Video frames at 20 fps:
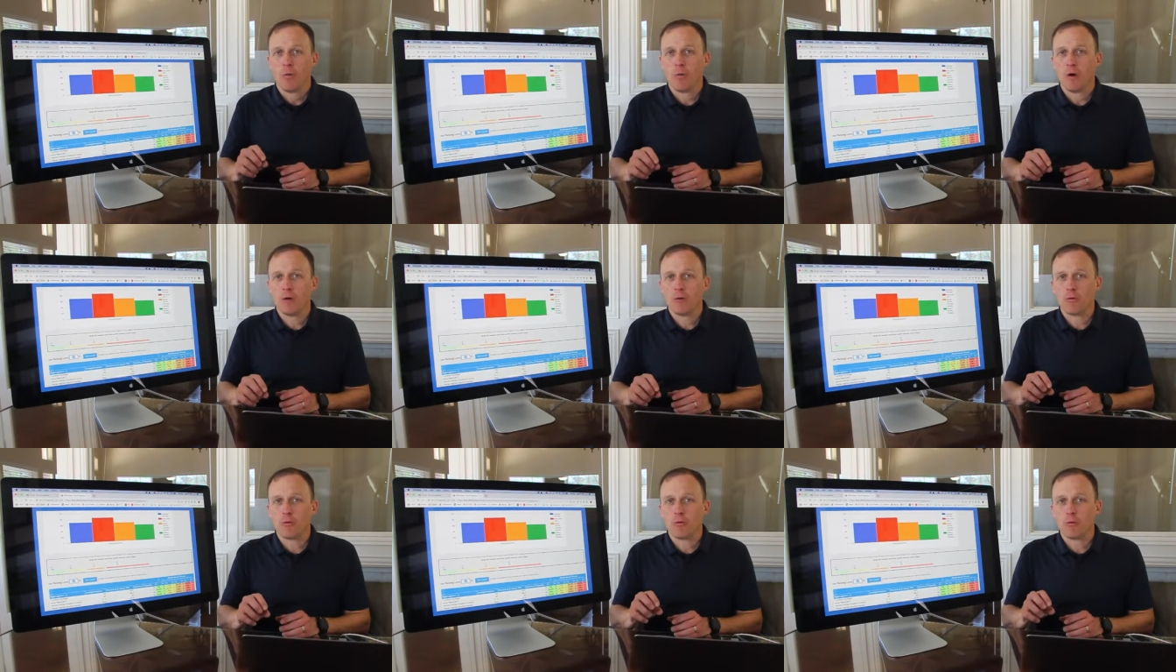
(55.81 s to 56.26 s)

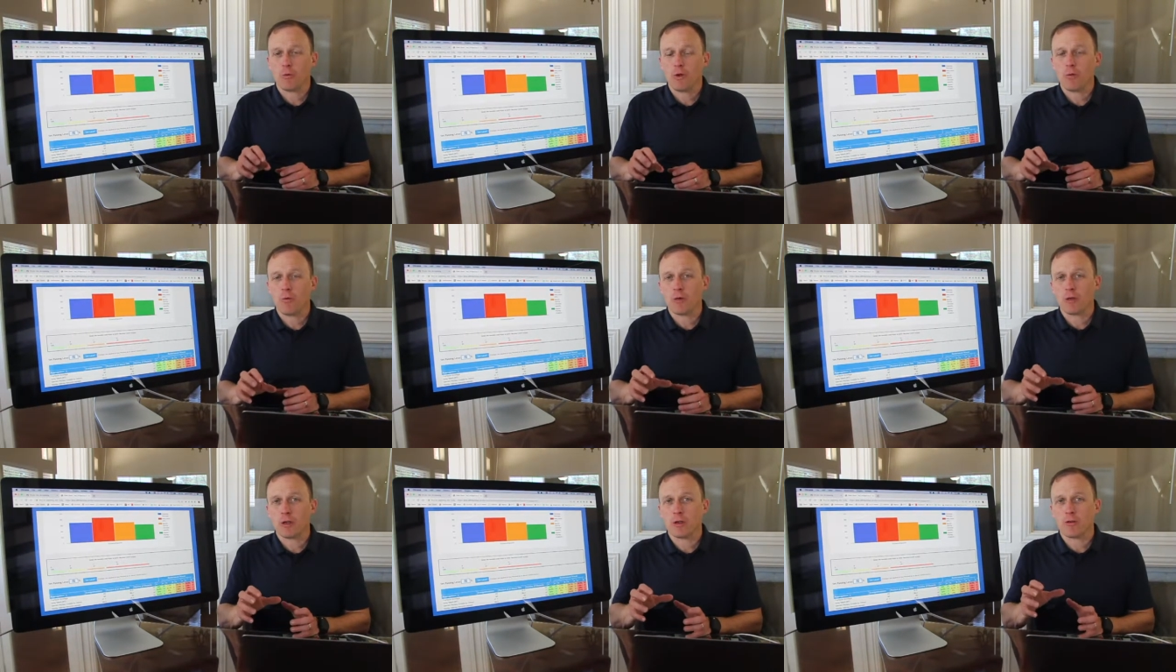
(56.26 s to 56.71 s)
What
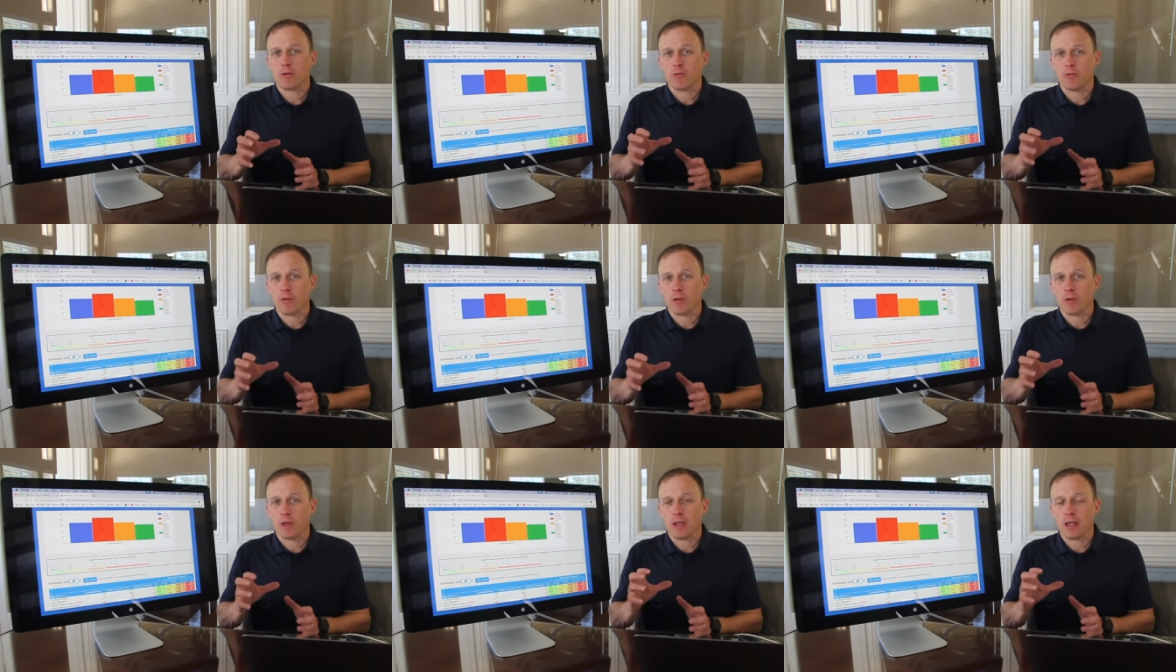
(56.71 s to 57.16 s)
we want
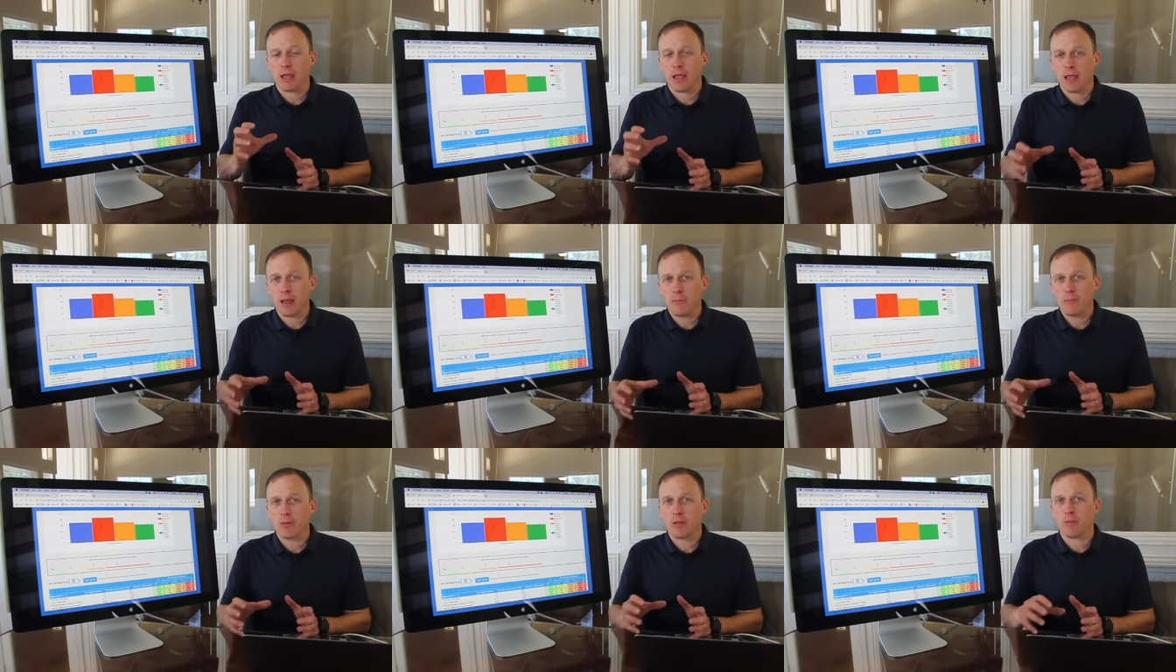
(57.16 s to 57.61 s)
to
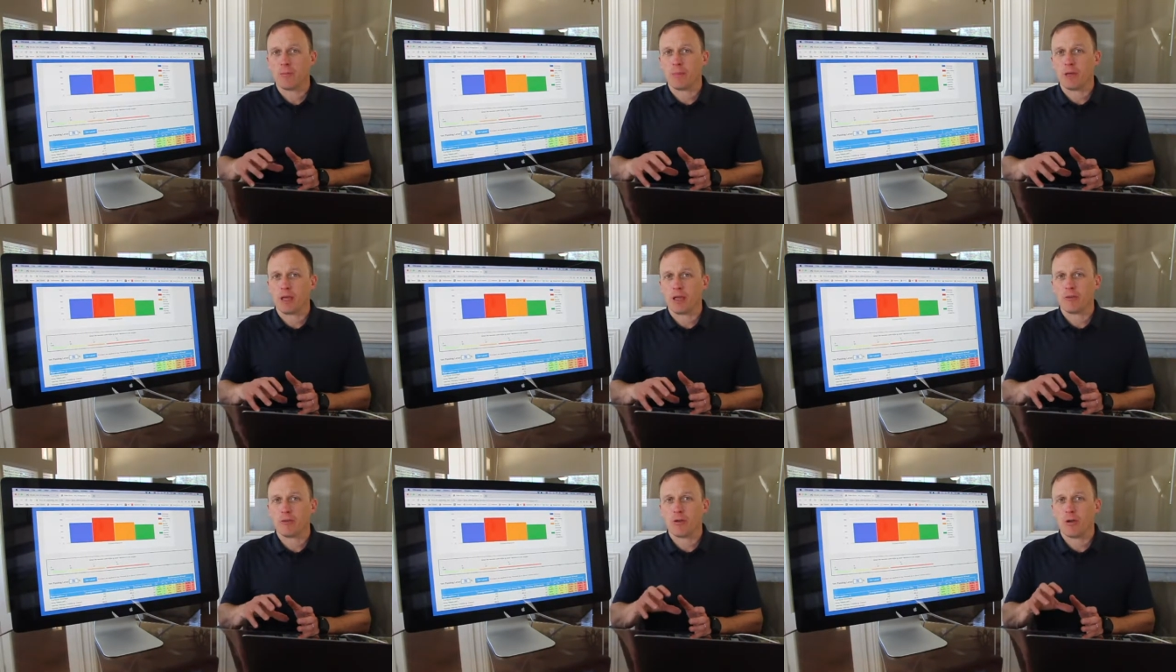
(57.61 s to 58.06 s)

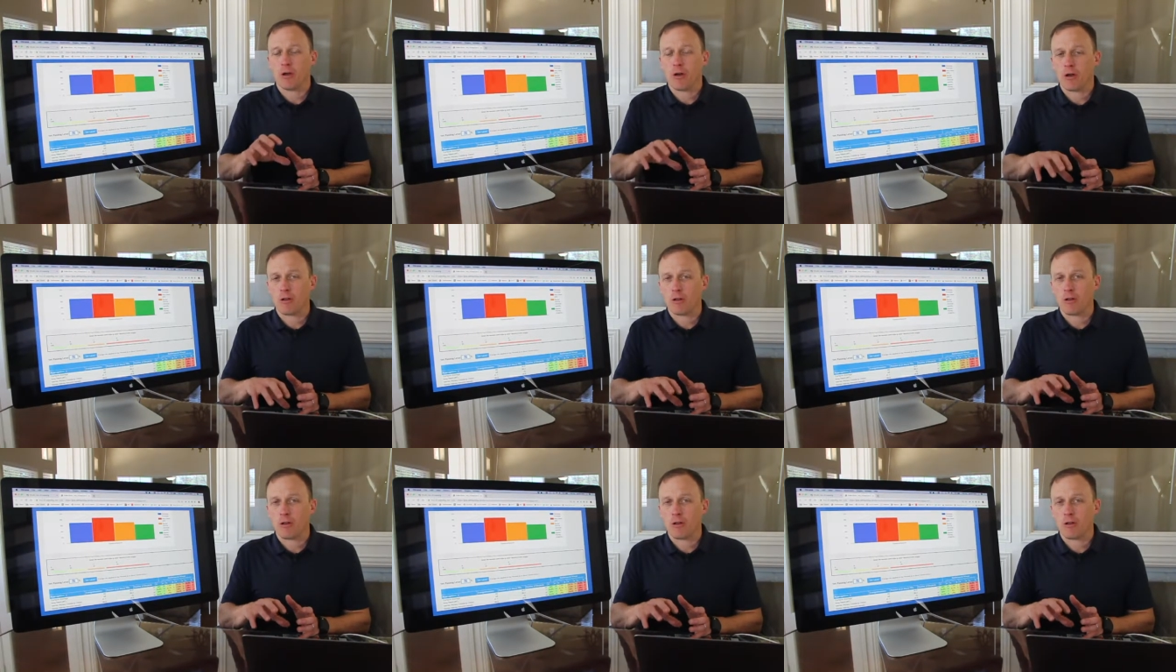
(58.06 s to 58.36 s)
implement